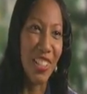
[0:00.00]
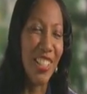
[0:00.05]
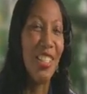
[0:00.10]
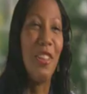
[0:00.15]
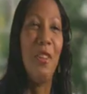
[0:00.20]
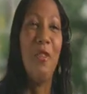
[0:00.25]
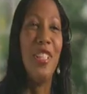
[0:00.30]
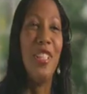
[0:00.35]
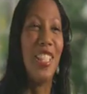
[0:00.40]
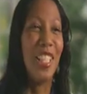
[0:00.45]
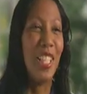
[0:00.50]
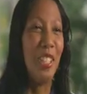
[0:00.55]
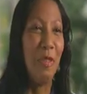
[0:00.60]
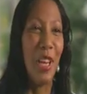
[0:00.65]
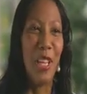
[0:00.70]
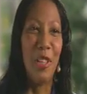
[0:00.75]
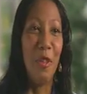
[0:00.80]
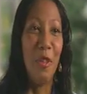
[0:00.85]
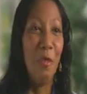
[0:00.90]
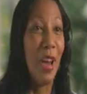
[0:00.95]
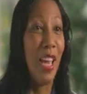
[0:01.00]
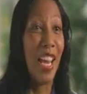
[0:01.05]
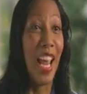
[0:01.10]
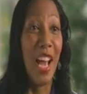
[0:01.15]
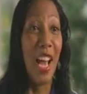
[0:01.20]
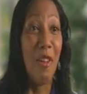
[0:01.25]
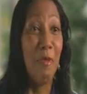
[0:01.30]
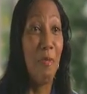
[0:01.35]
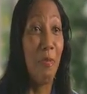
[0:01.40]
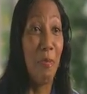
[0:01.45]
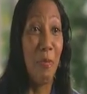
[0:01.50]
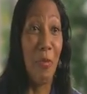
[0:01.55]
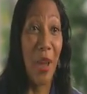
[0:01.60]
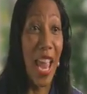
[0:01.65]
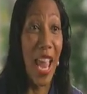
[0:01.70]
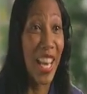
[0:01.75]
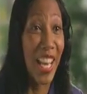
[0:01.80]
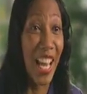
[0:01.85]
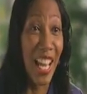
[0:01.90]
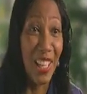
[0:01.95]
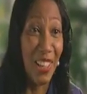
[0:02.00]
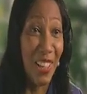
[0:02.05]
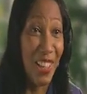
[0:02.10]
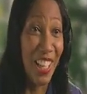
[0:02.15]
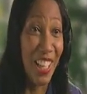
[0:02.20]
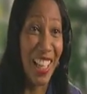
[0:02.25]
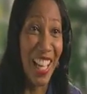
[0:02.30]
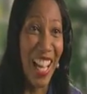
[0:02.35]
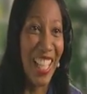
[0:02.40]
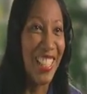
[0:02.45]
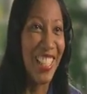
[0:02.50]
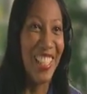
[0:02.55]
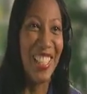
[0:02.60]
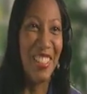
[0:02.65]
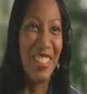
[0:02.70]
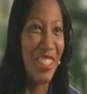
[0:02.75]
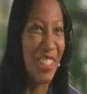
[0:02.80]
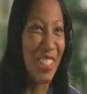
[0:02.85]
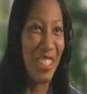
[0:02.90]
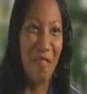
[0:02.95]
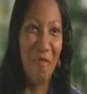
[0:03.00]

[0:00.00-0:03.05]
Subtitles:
She always tells me no matter how bad I look, I said, it's just a